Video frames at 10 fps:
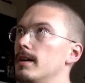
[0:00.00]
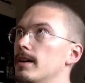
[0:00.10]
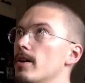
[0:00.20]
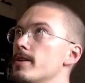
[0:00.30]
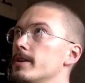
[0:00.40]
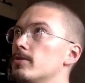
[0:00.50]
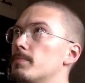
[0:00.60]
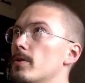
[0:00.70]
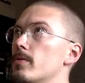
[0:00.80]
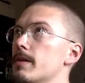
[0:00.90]
Learning to
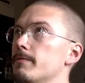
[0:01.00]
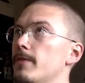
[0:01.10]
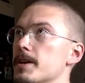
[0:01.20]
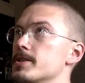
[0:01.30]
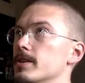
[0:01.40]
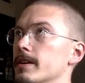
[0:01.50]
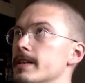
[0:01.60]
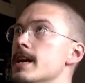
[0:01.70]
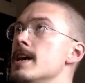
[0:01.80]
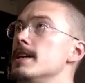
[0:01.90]
program functionally
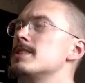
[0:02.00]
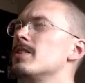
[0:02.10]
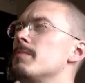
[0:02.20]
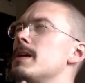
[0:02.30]
is gonna